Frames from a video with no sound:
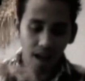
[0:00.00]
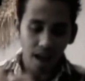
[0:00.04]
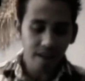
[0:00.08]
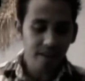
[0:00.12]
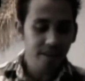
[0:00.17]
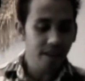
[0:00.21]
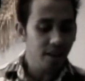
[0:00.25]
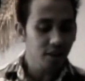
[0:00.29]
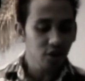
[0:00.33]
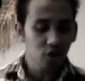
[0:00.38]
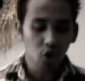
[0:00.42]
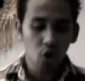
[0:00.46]

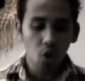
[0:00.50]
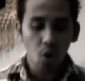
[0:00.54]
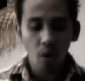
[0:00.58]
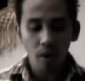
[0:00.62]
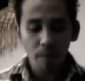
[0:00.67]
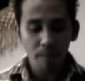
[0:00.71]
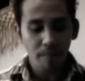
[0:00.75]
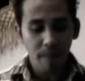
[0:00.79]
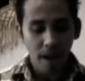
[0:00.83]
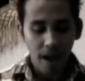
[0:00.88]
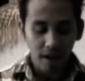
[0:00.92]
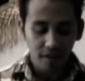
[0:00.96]
again,
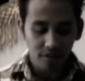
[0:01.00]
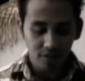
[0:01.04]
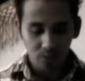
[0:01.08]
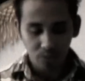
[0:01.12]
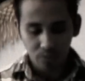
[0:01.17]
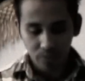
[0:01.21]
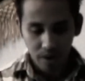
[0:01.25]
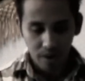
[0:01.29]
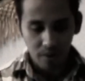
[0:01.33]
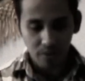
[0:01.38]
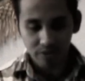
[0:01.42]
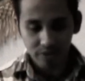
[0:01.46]
going back to
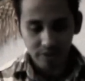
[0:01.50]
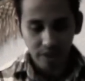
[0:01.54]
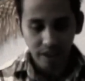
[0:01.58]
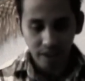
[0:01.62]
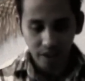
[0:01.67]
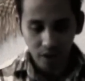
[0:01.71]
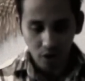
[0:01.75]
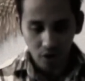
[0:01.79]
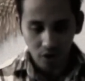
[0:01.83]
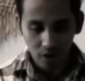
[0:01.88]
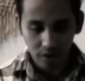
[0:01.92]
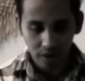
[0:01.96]
what I was
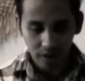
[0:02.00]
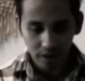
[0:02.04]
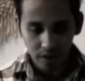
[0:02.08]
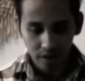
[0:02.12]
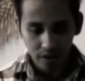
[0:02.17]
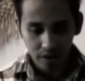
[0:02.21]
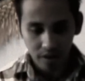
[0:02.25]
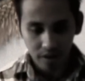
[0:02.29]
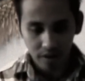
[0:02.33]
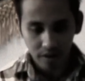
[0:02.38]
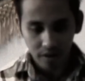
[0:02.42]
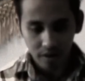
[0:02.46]
saying
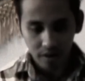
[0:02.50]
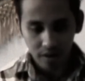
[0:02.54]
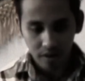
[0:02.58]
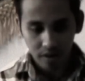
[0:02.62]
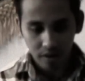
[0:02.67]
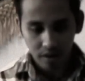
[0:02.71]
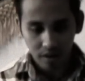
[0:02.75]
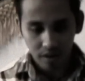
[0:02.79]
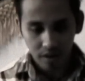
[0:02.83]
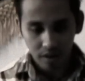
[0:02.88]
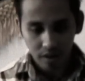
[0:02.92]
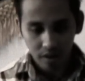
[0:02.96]
earlier,
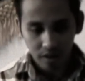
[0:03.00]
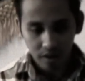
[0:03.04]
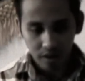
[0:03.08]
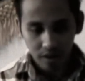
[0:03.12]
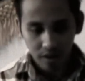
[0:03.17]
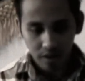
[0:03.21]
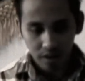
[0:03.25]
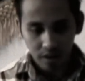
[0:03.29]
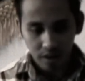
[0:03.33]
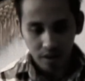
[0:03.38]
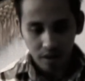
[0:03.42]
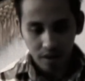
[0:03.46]

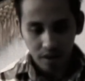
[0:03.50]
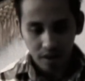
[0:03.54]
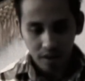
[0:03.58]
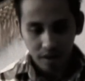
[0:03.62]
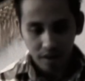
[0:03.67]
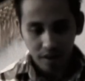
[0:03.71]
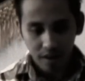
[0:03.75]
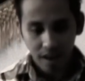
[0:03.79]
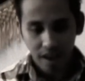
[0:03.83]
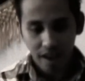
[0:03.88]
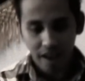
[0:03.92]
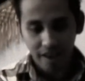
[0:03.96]

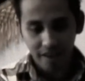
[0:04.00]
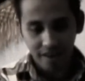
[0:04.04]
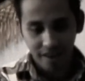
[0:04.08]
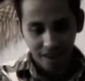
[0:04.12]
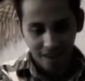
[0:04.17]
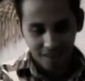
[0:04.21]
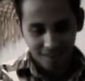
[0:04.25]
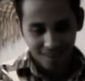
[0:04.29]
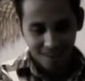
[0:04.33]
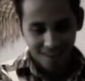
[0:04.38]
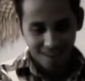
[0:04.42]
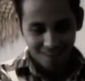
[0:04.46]

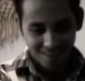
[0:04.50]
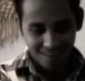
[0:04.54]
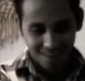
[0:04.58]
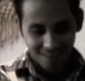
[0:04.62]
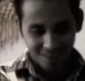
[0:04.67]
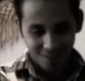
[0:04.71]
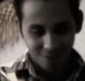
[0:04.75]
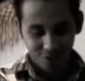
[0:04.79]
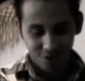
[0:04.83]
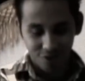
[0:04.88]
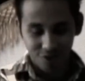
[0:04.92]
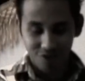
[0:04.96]

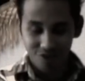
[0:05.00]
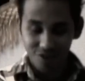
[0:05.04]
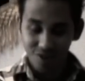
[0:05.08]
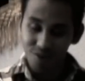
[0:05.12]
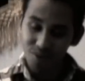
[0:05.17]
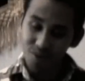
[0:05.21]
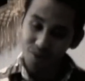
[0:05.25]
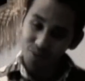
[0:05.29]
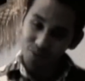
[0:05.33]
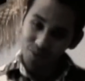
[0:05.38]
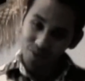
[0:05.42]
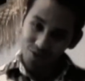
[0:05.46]
and to
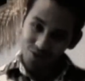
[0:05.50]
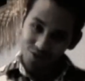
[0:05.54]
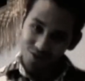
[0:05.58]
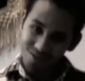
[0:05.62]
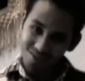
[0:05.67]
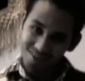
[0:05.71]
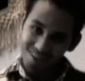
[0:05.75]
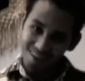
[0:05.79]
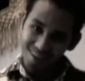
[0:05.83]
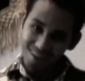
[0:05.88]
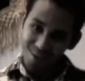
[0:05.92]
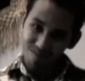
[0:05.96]
disagree with what you
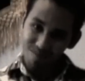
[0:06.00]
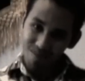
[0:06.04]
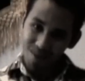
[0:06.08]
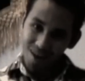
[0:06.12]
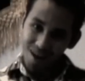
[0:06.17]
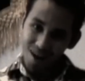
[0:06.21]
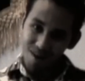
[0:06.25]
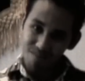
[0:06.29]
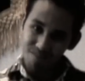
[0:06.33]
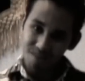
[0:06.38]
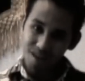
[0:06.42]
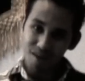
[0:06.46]
said
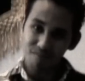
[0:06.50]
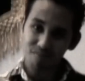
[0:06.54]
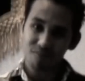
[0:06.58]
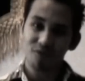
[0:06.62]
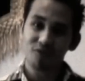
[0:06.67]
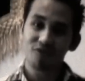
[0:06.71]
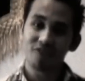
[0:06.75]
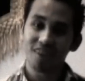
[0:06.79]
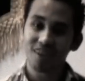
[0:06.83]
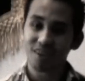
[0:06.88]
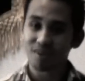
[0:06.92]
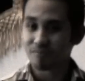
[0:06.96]
about I'm not
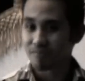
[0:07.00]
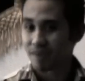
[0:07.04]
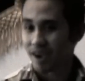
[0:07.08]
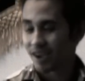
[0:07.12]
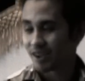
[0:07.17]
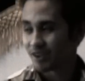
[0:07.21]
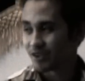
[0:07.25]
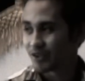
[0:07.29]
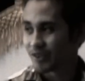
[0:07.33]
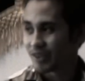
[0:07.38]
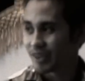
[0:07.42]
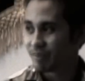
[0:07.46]
fulfilling
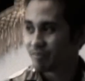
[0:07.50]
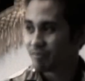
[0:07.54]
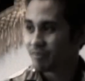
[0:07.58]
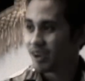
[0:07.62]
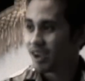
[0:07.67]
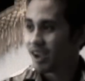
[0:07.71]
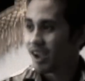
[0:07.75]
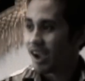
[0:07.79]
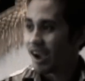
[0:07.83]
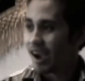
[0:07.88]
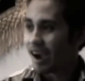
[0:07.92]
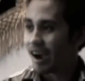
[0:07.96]
my
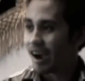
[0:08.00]
dream.